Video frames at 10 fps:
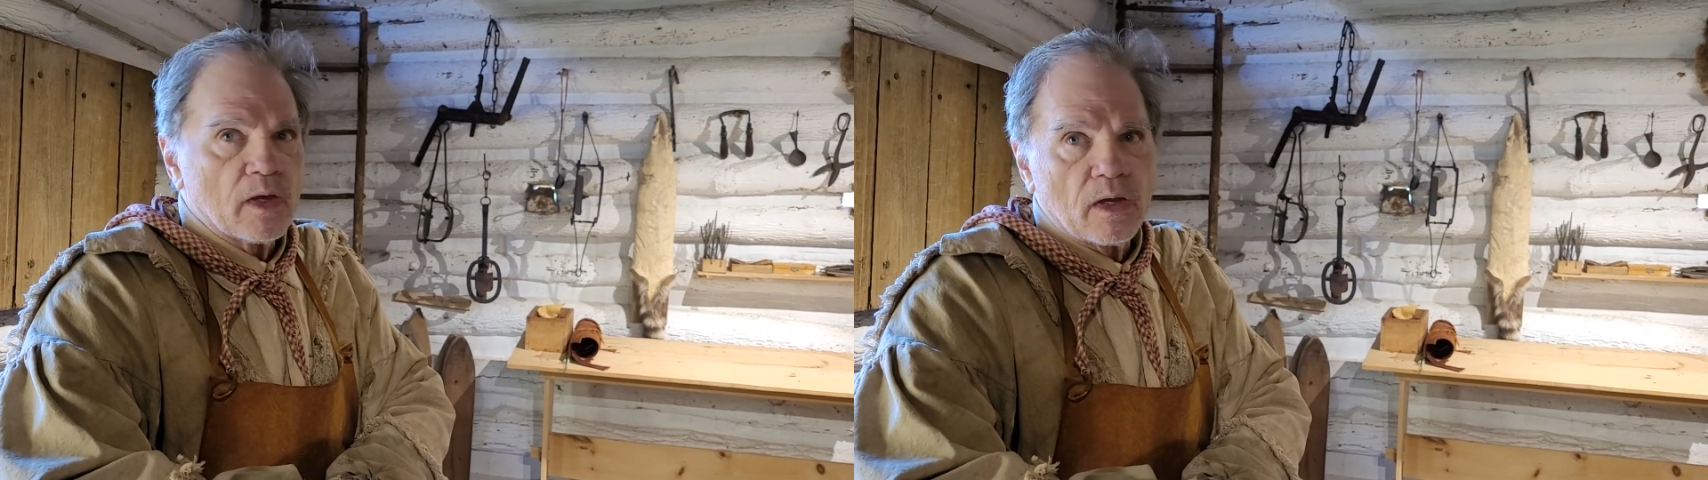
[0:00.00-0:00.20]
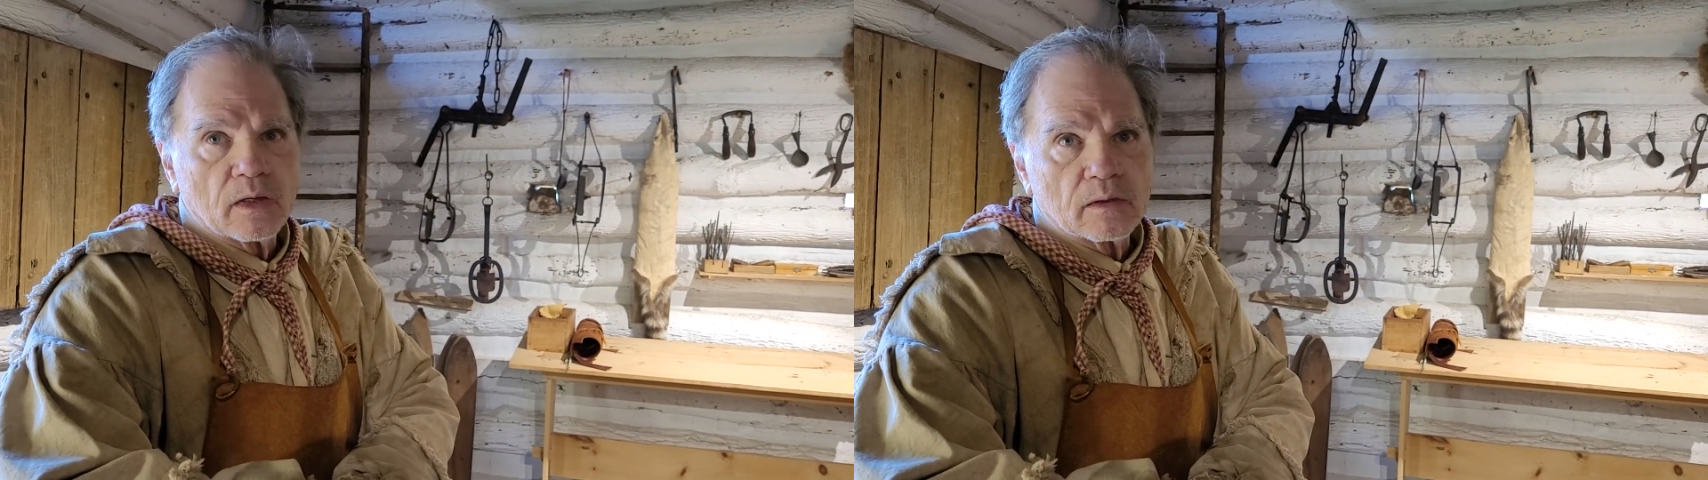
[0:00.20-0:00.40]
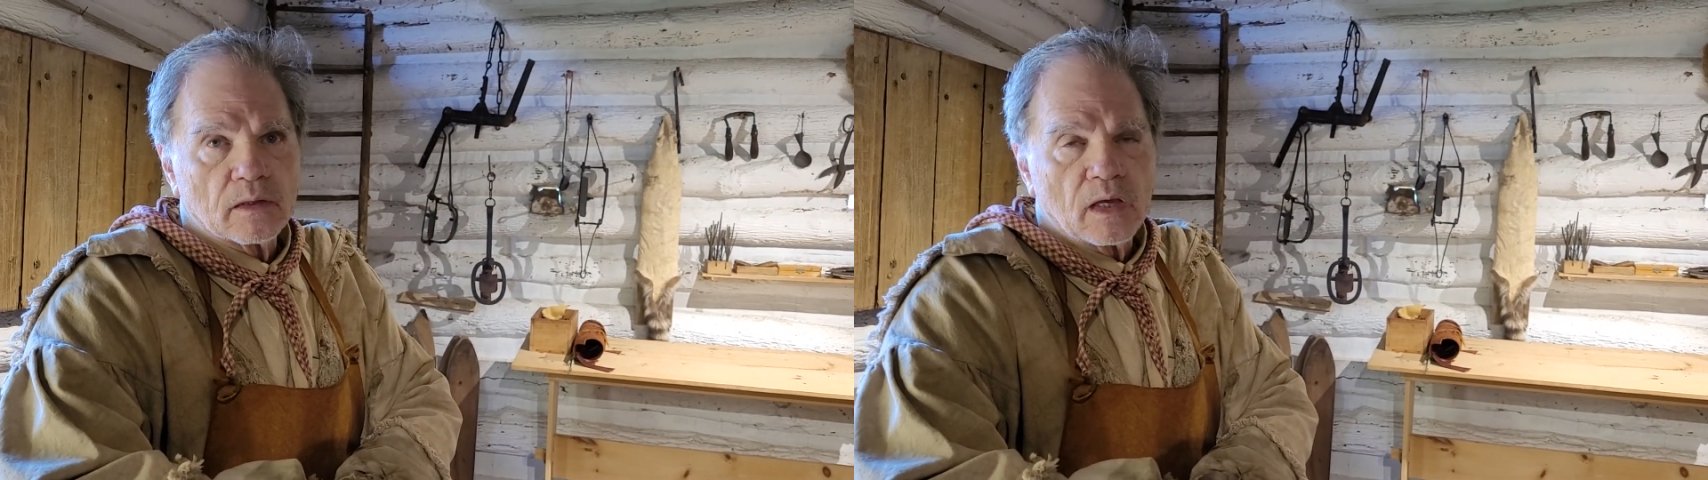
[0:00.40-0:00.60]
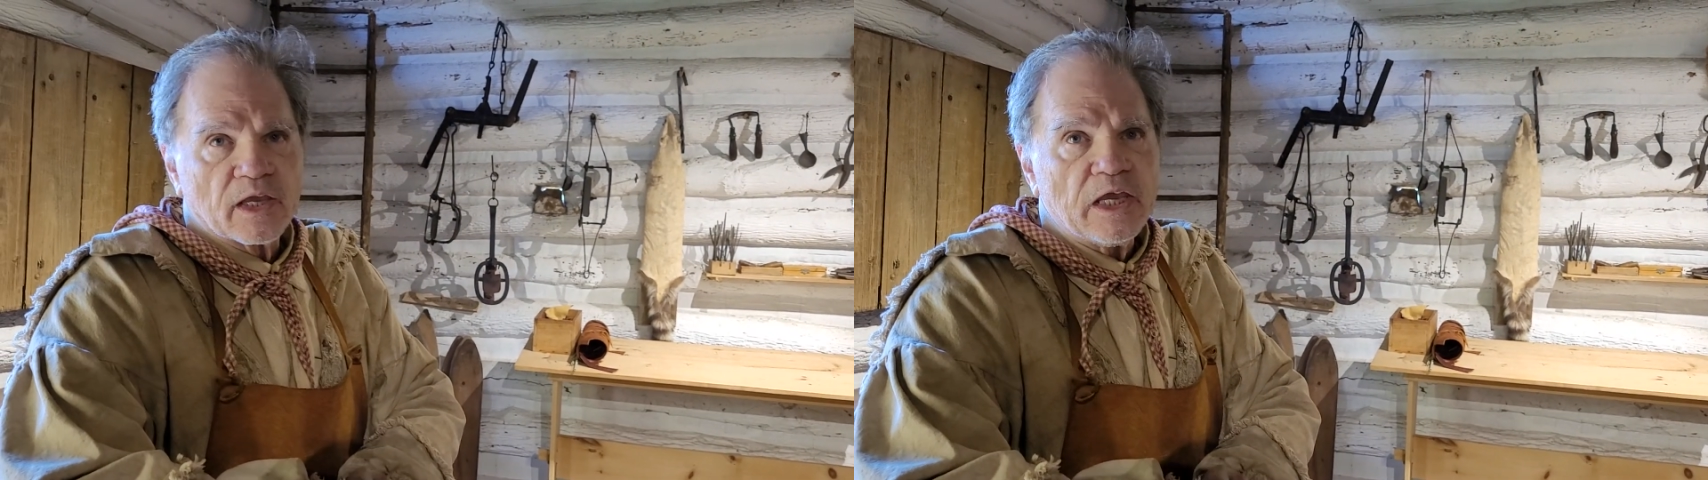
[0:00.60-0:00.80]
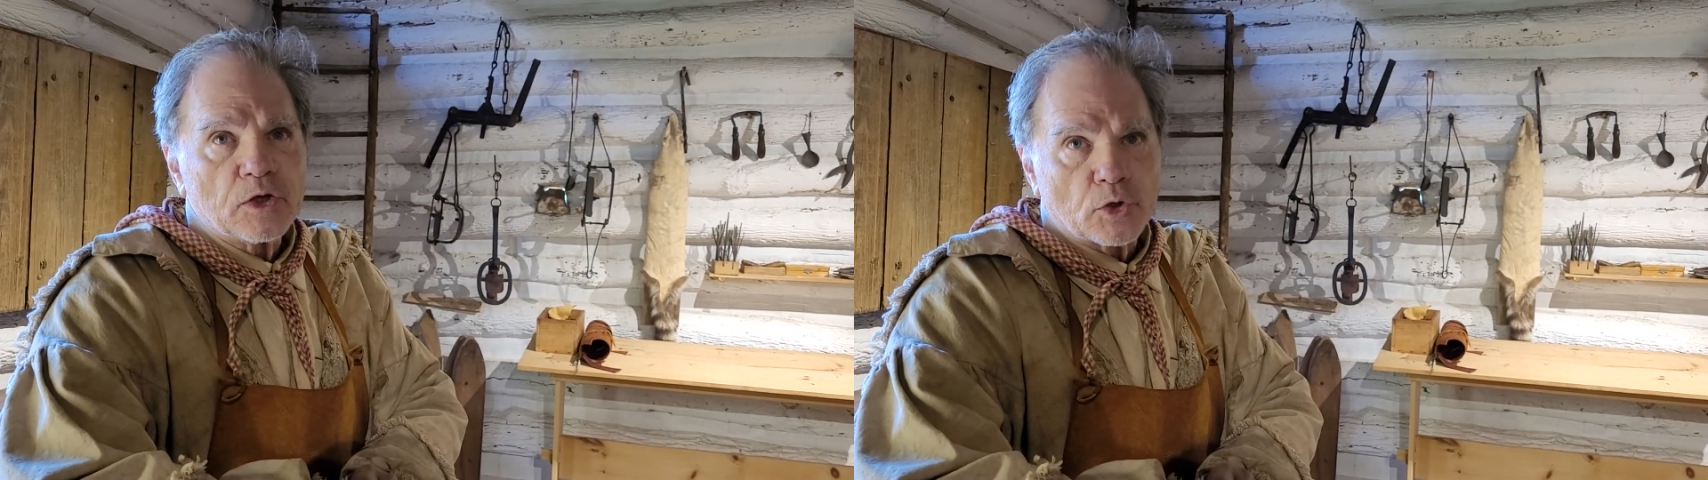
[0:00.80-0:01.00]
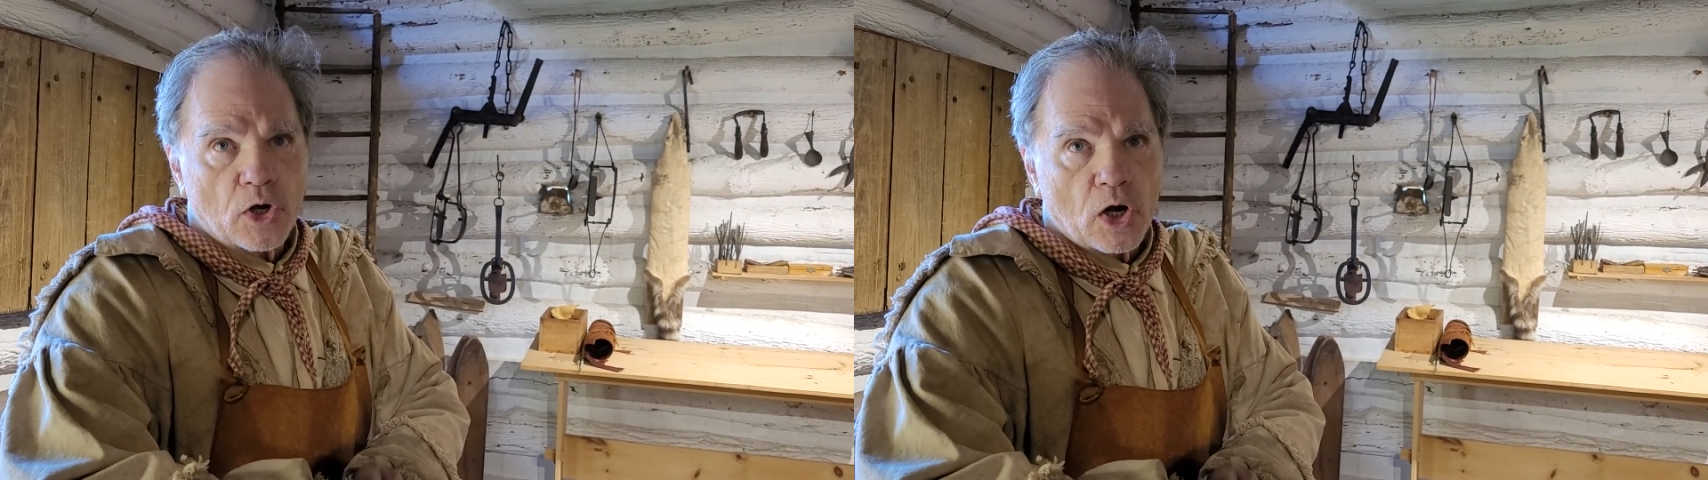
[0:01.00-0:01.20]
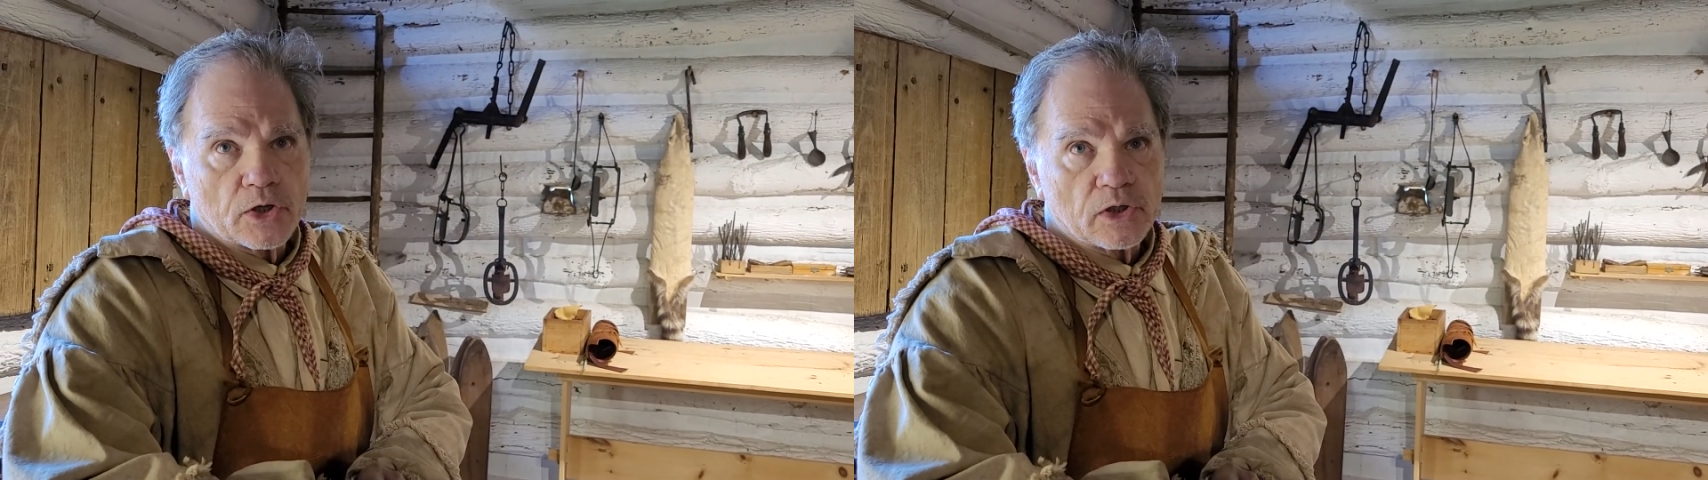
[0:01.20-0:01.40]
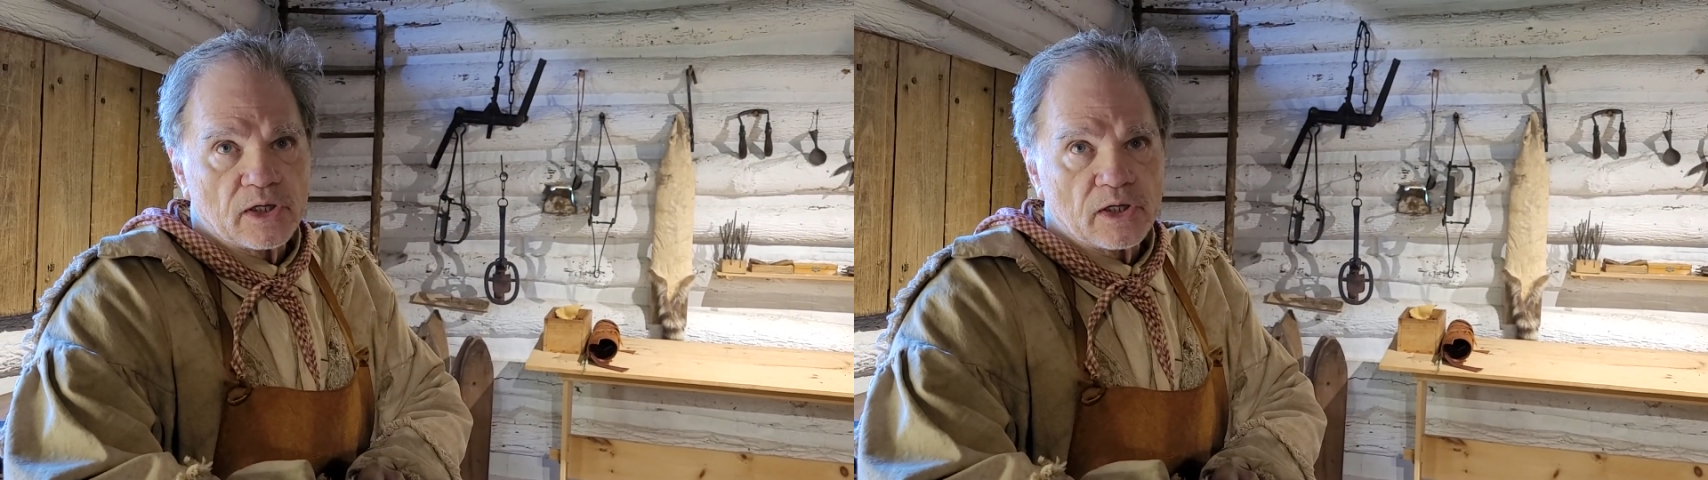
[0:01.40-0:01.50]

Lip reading: a kindergarten